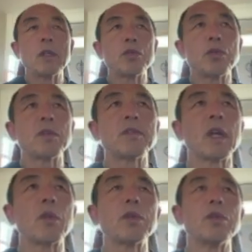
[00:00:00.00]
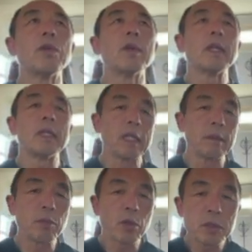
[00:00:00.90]
drills that we're doing in
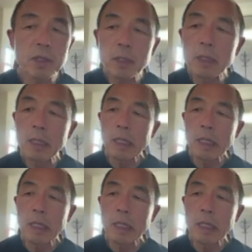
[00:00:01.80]
person.